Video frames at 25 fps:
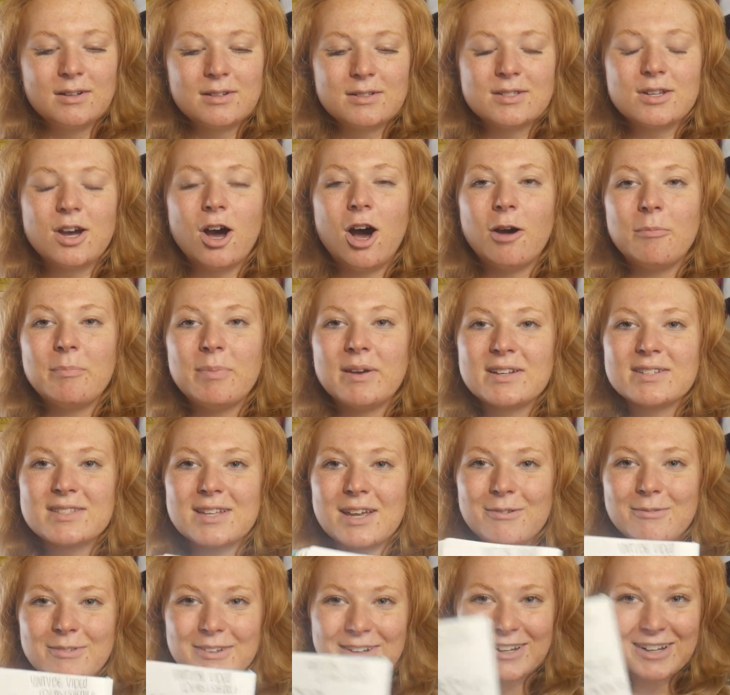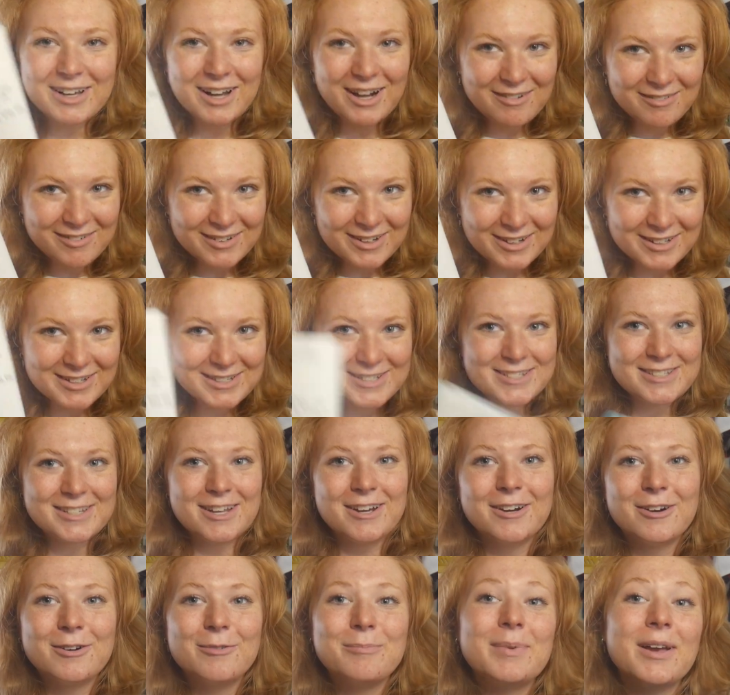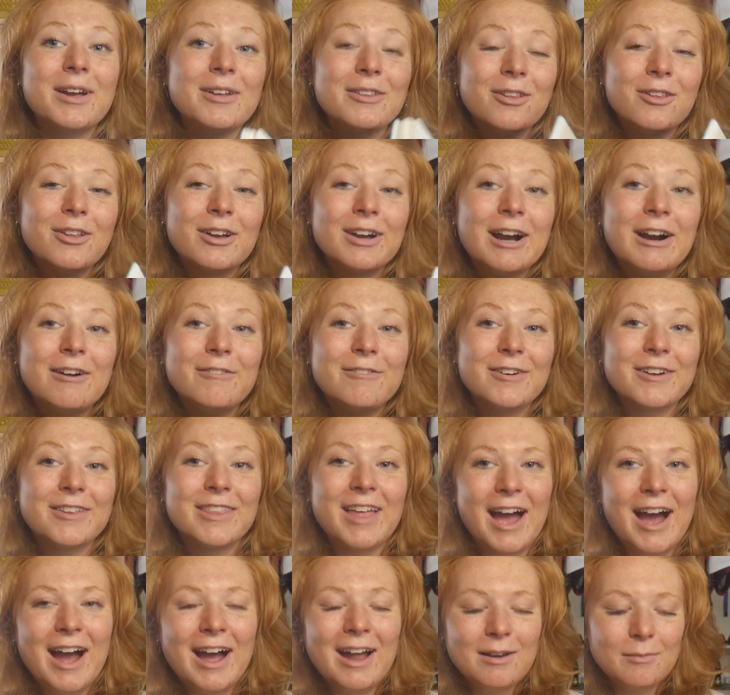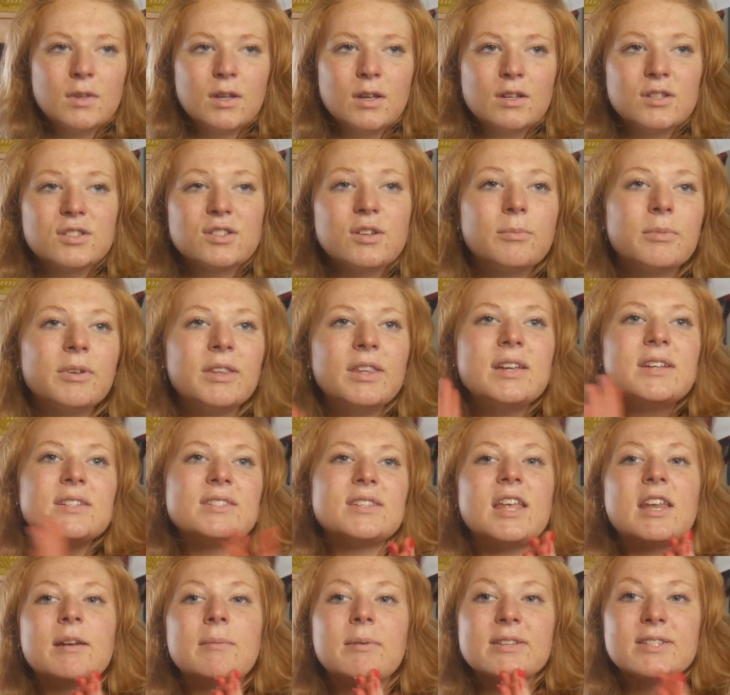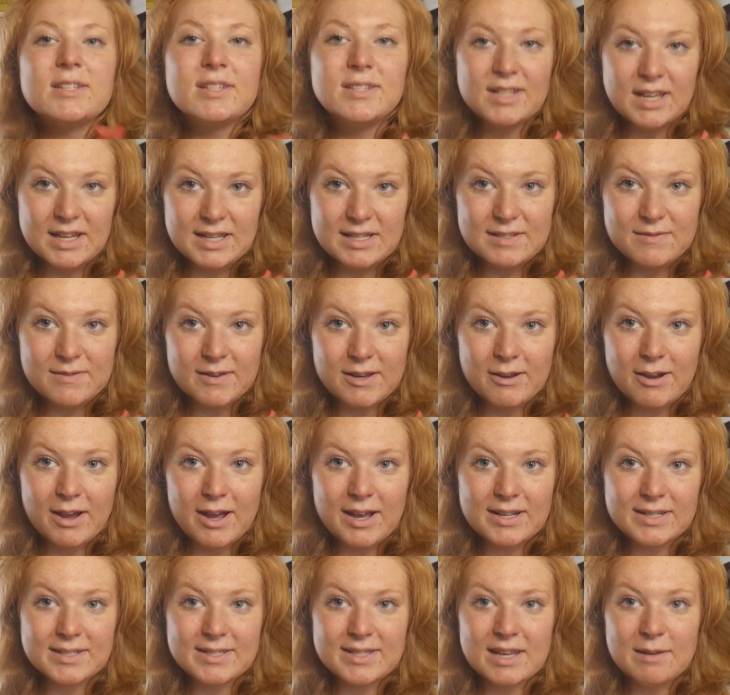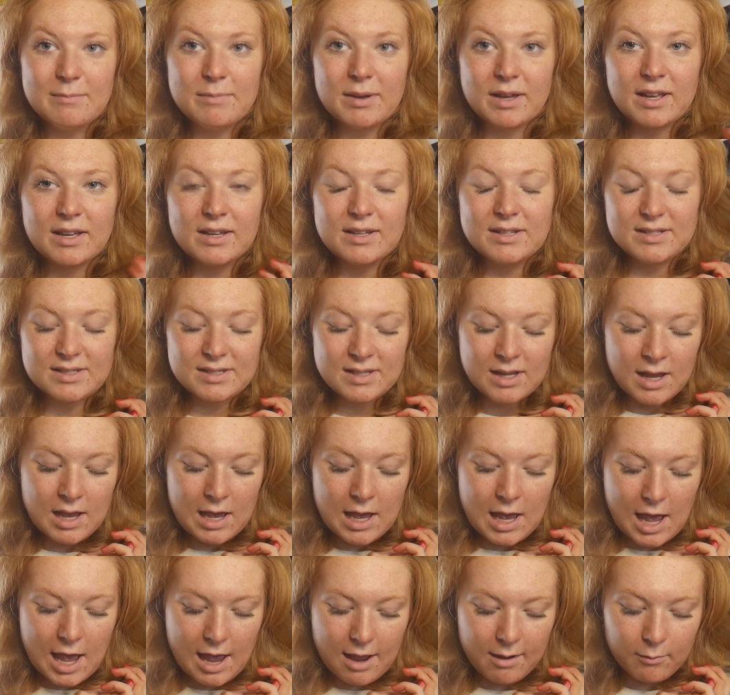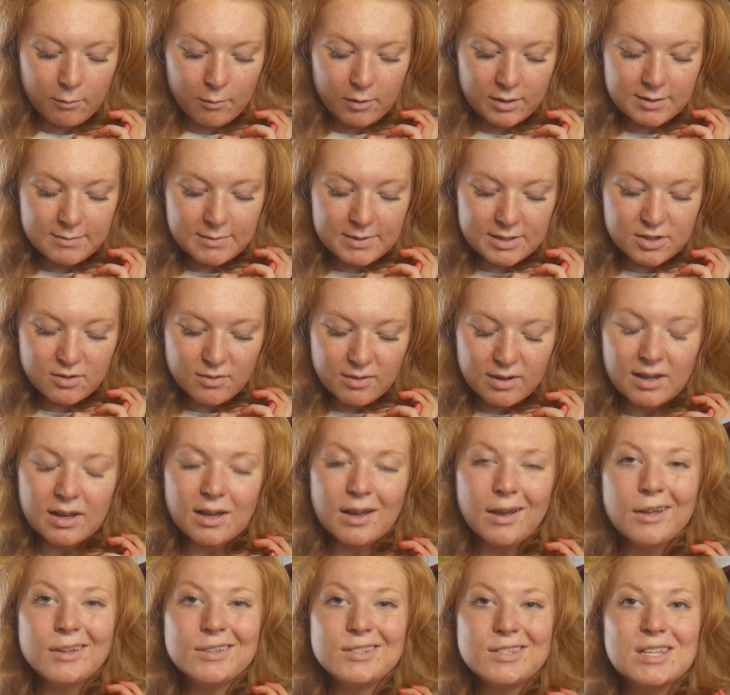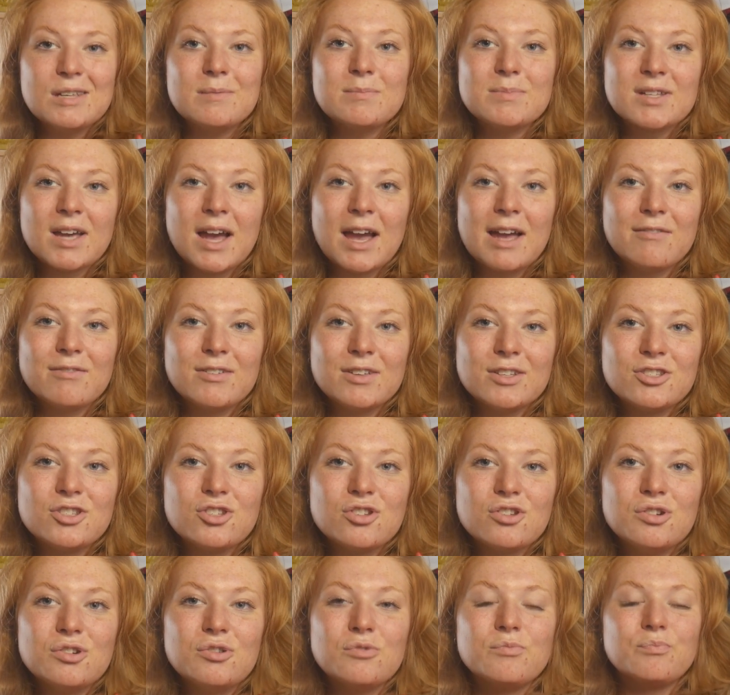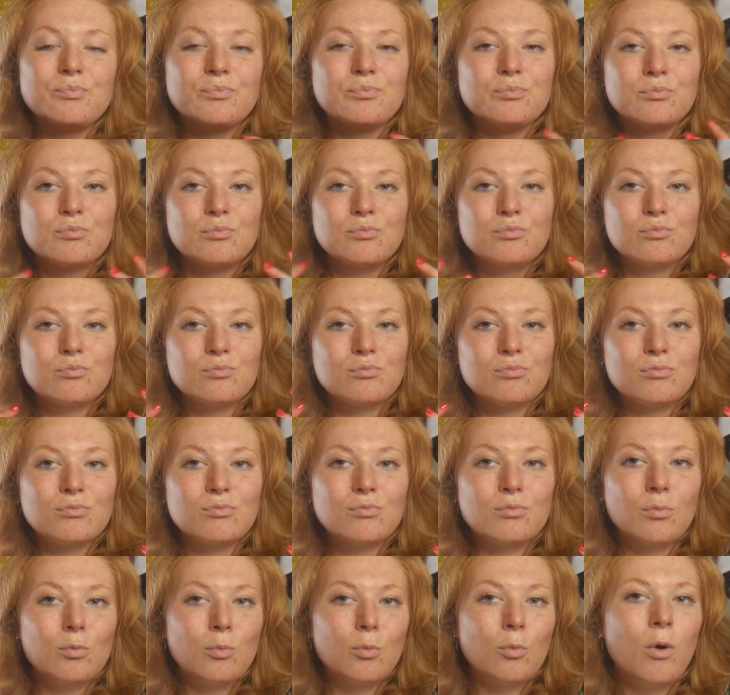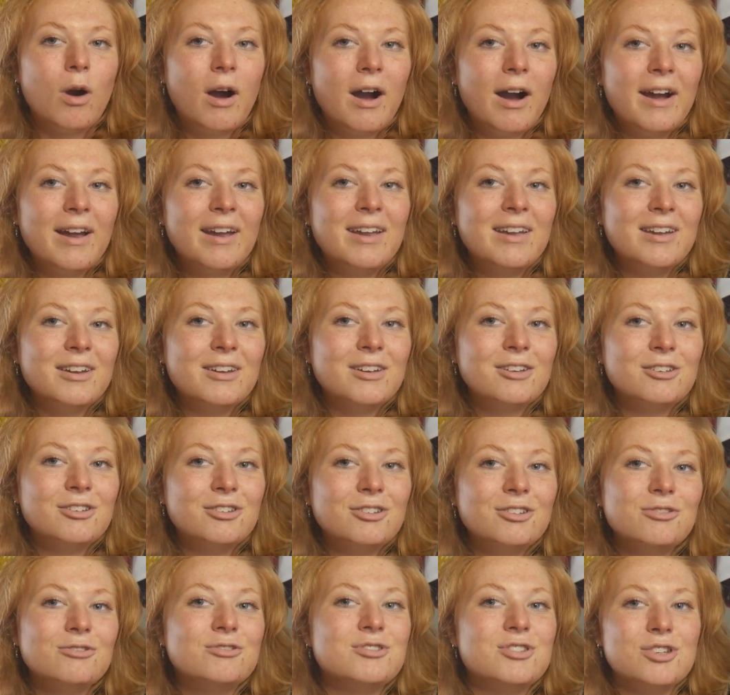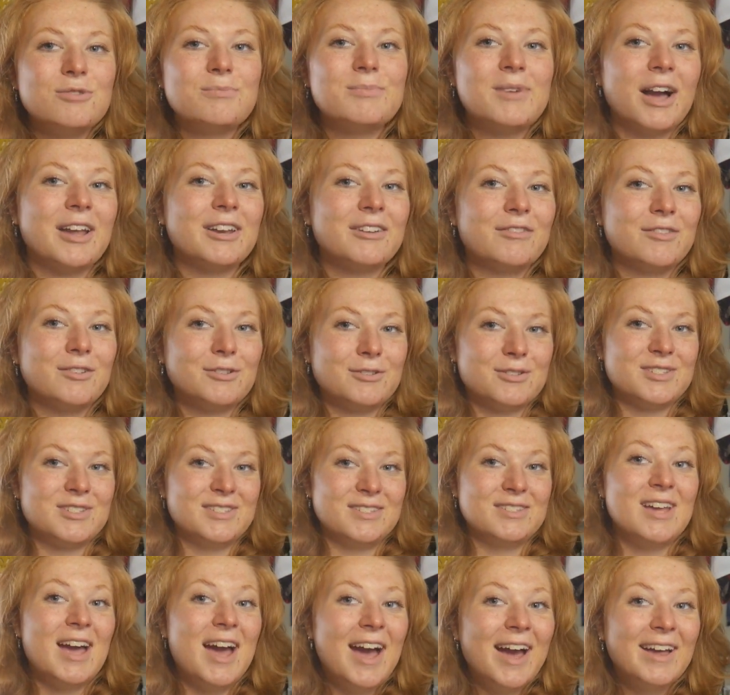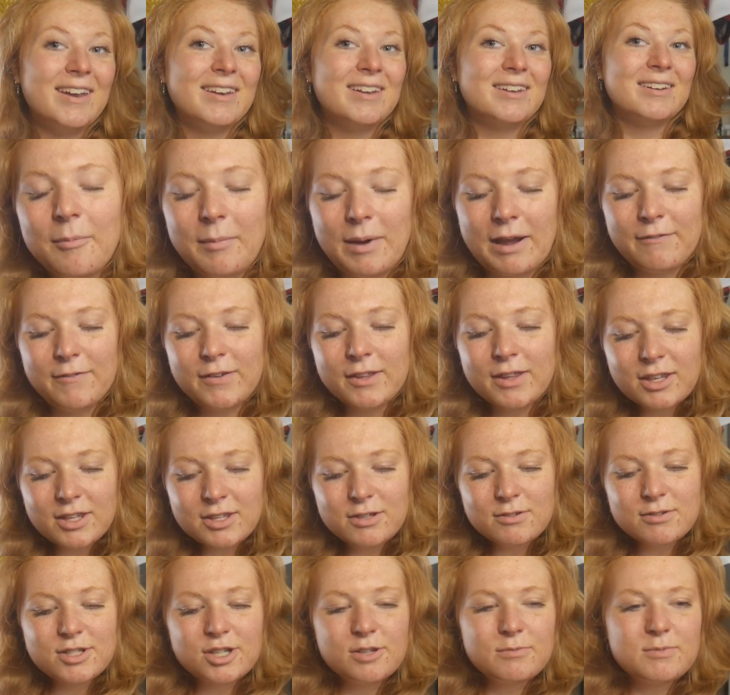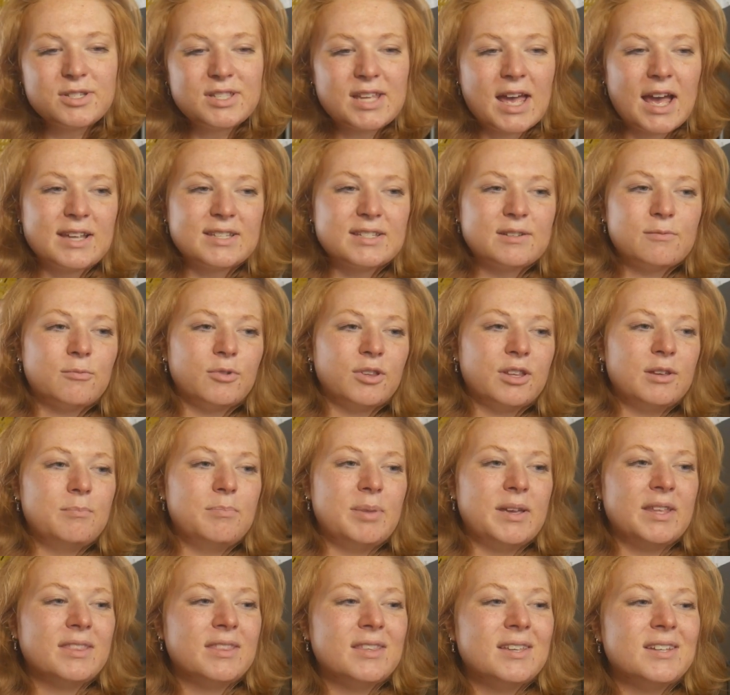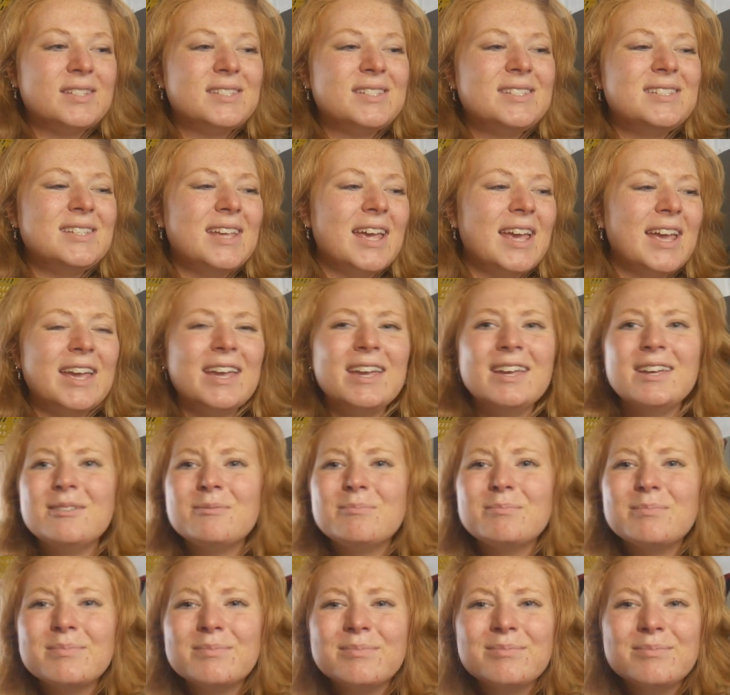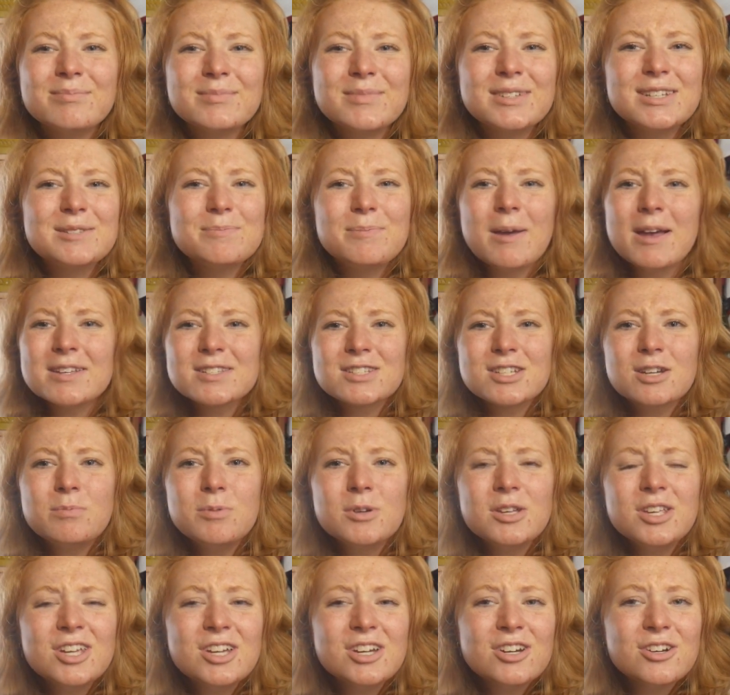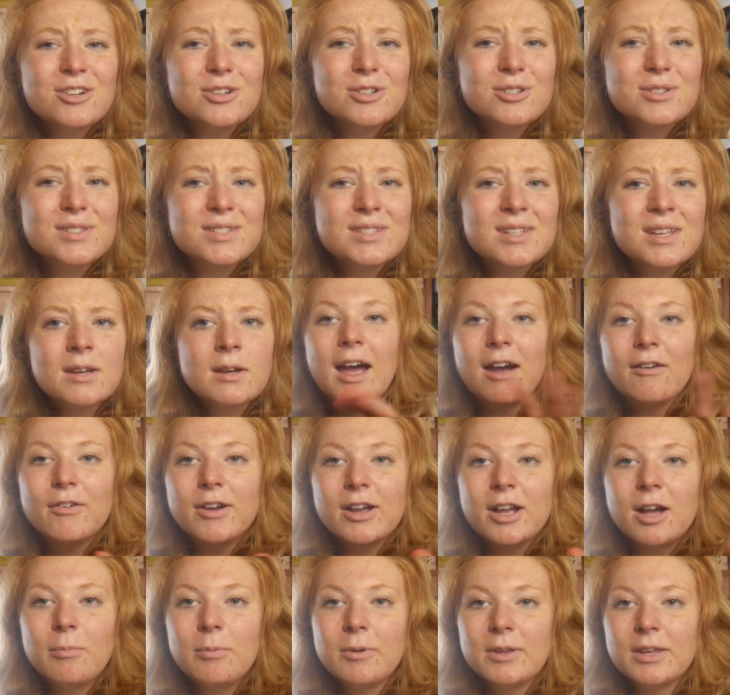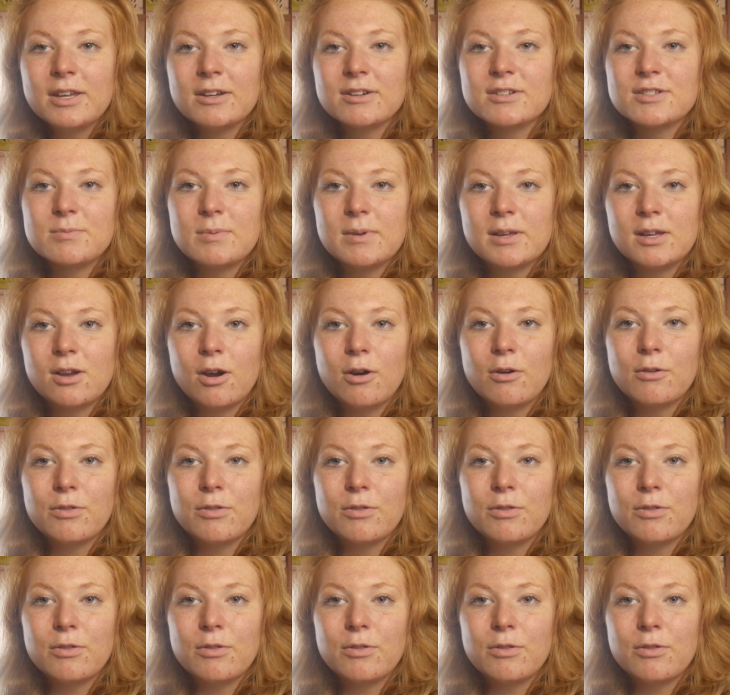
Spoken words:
topics I want to cover, so be on the lookout for that. So I'm really excited about today's video essay because I'm going to be doing a deep dive into why YouTube kind of feels dead. I feel like YouTube just hasn't really been the same these past couple years. Every couple years we go